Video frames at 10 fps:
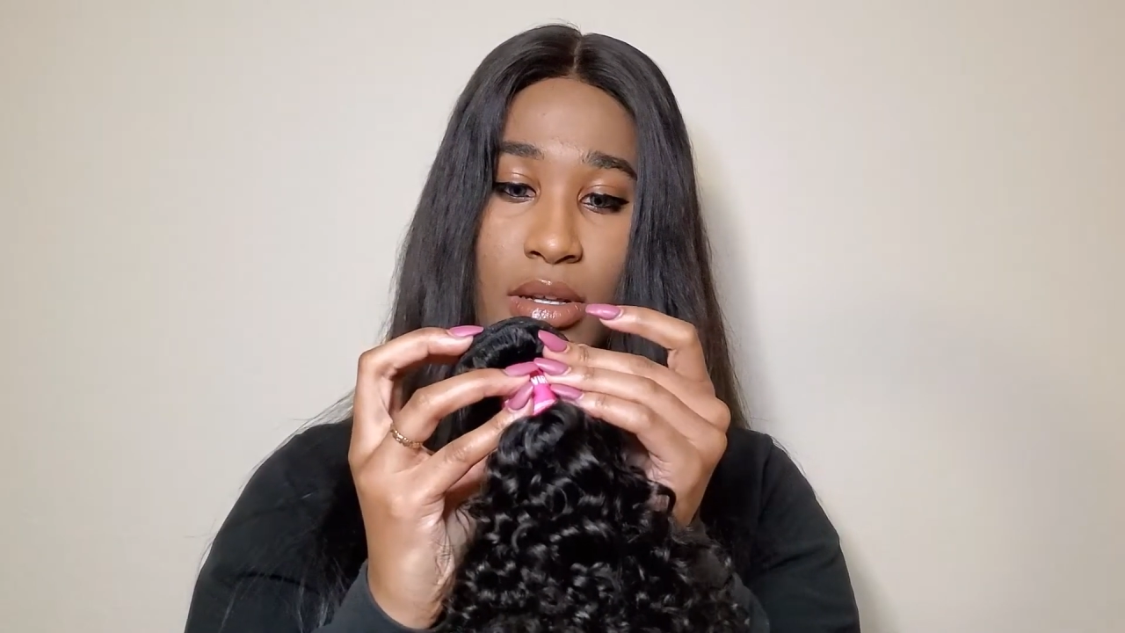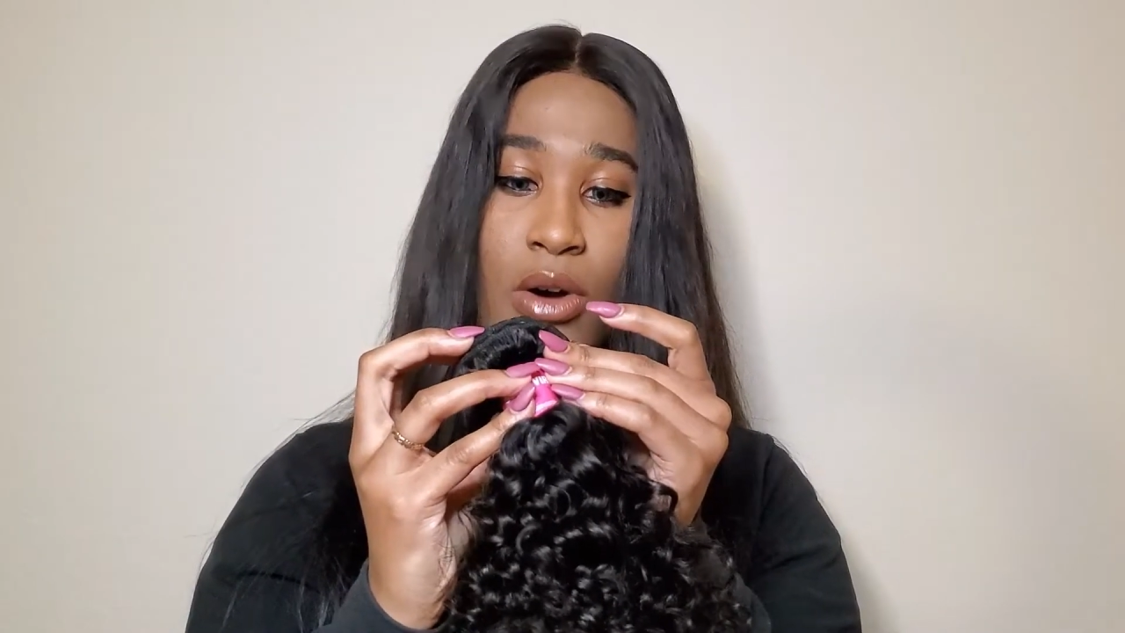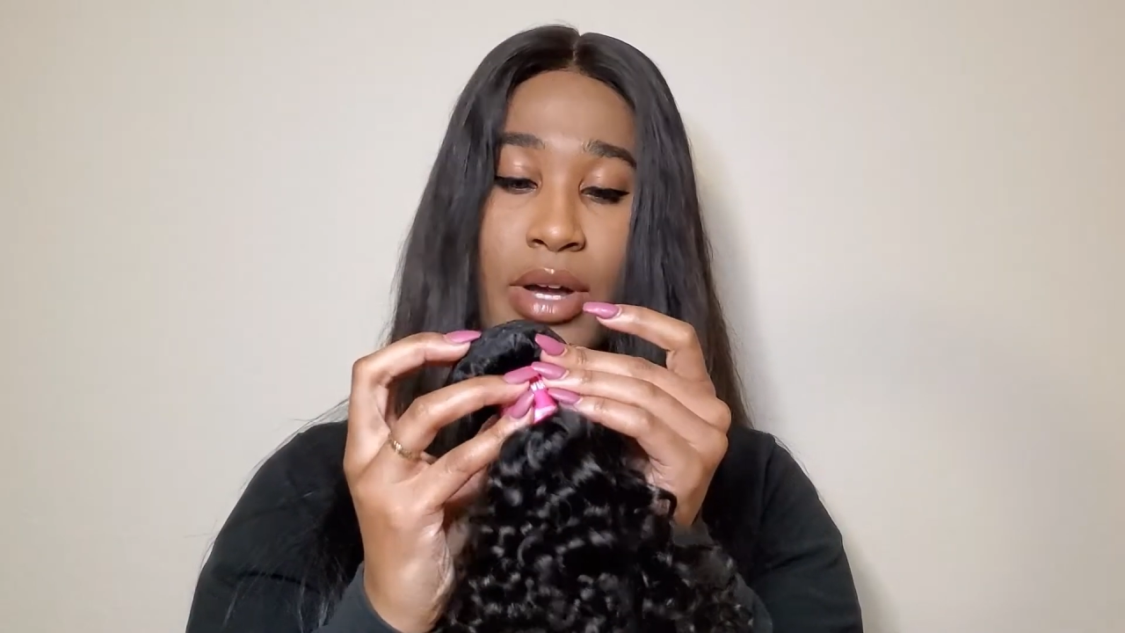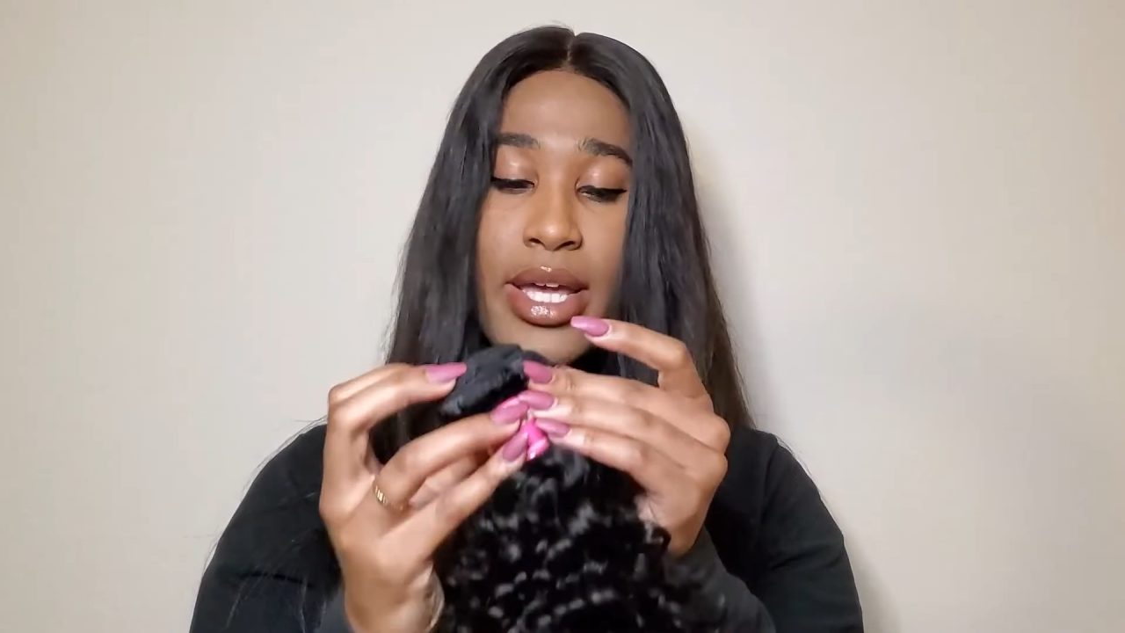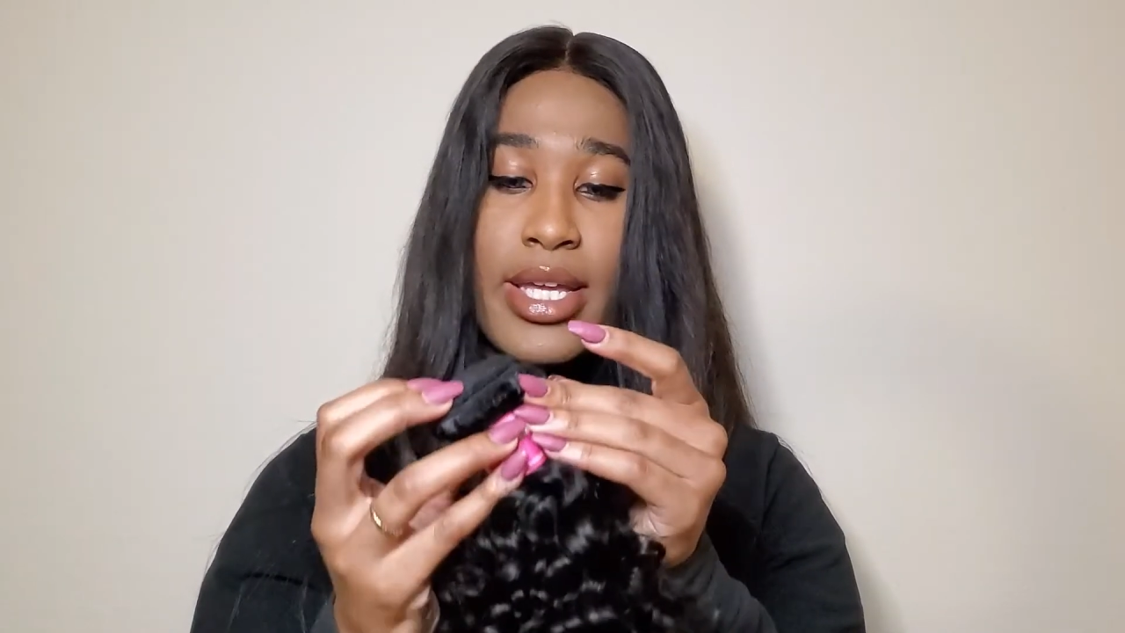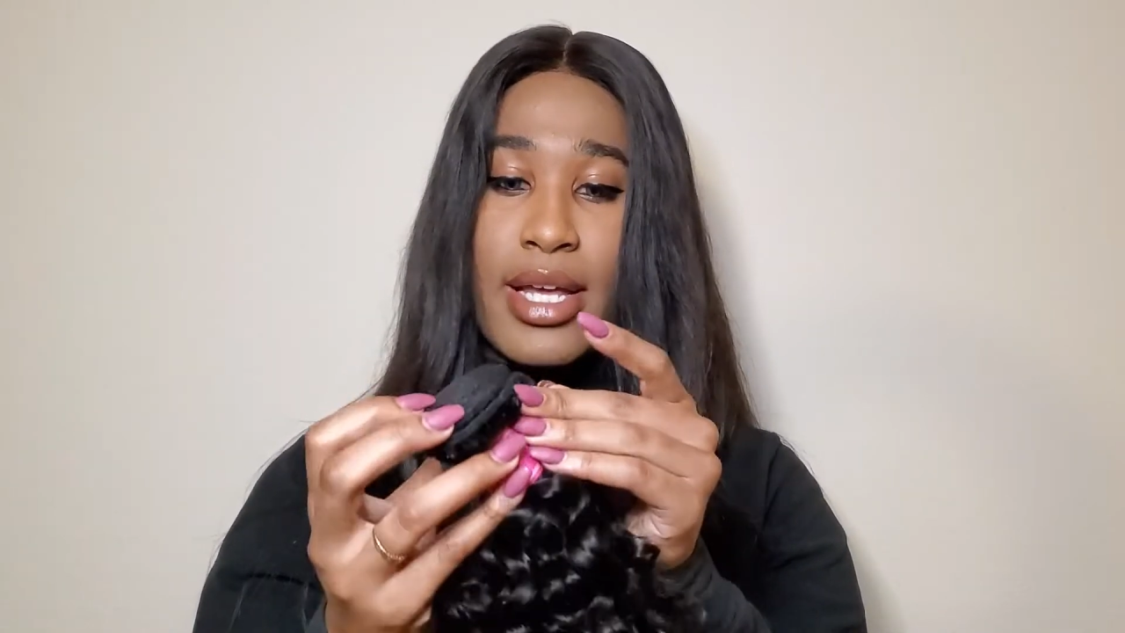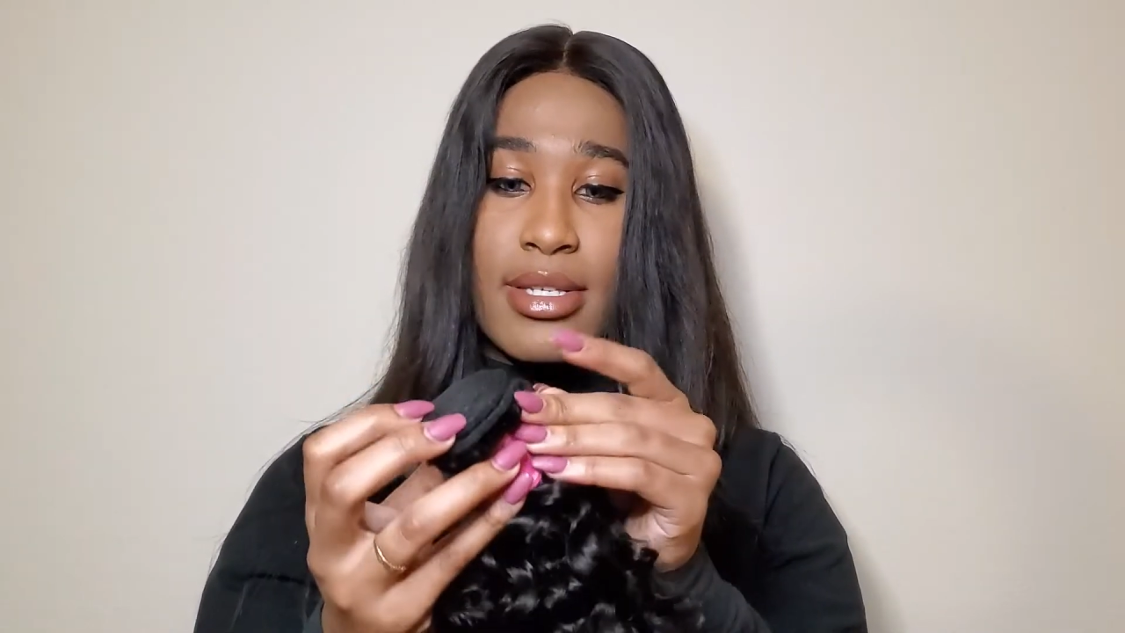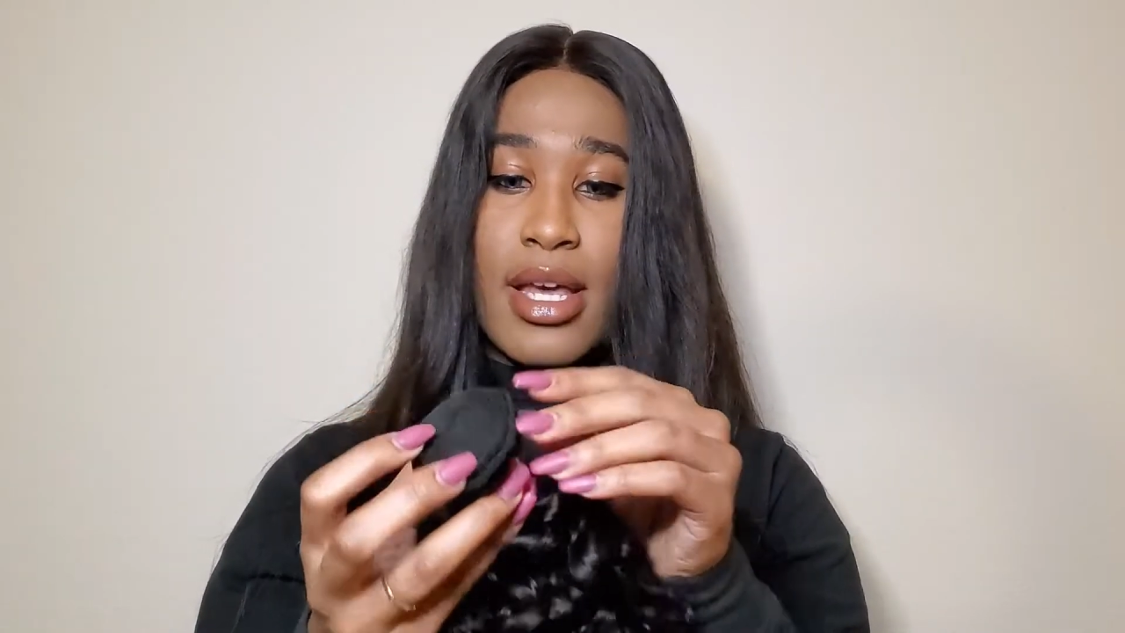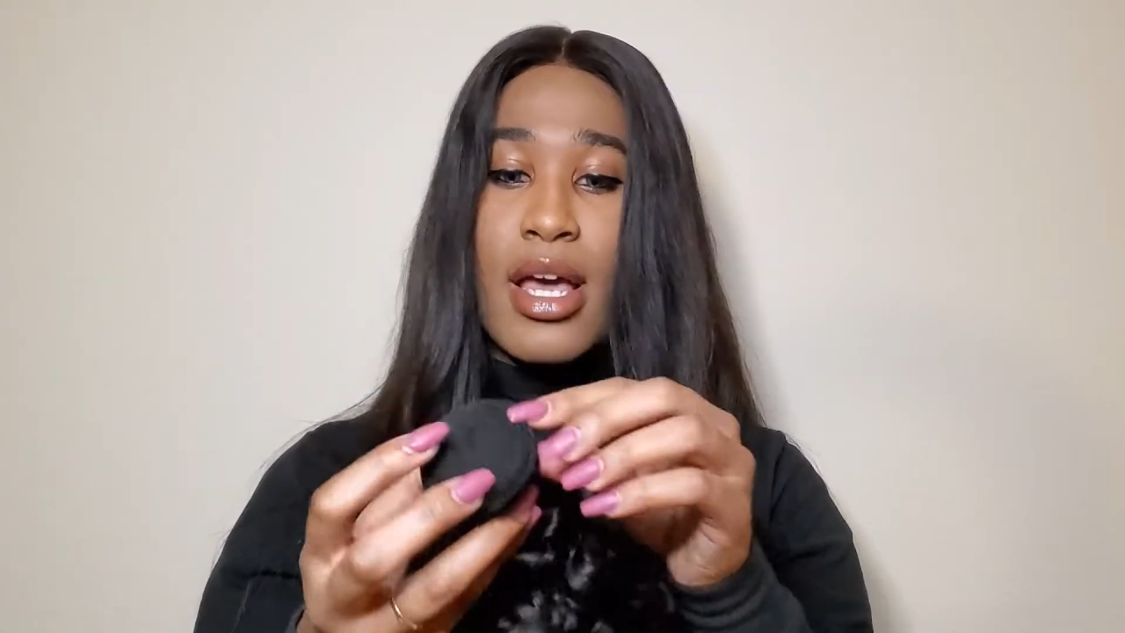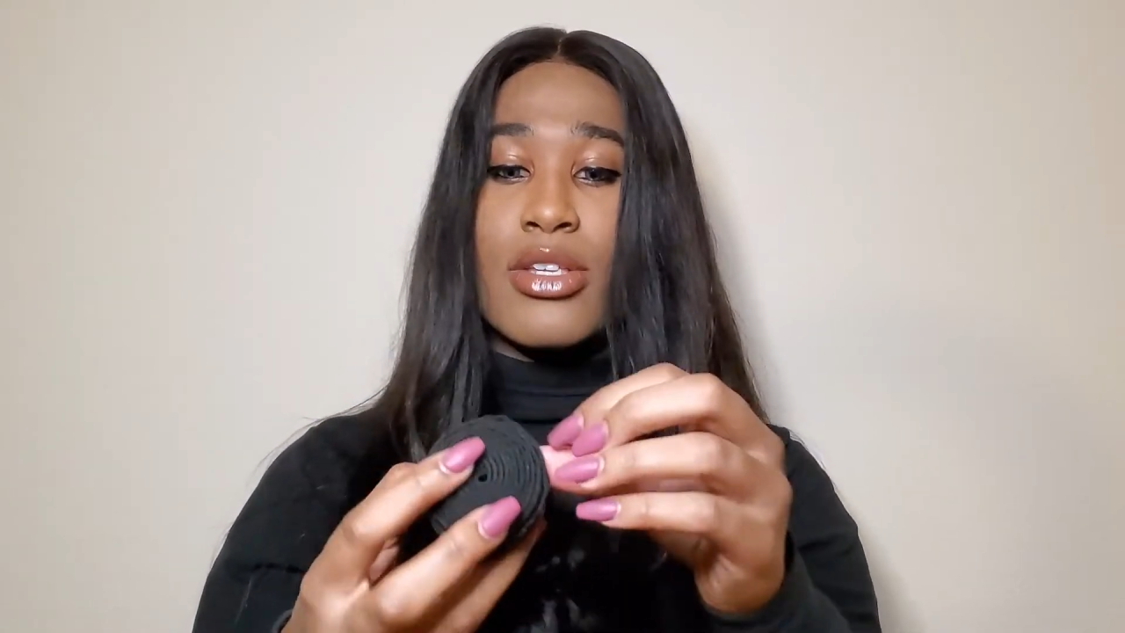okay, yes.